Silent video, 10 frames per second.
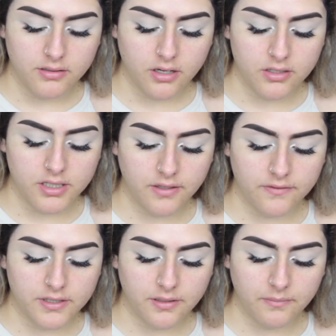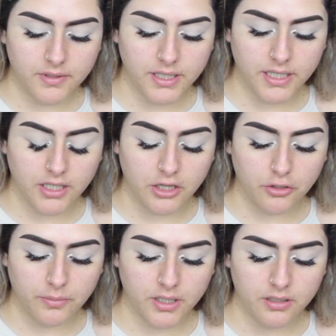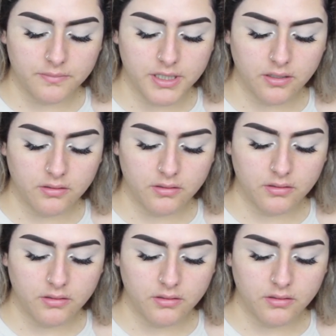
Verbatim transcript: try to see if some, like a little bit comes out.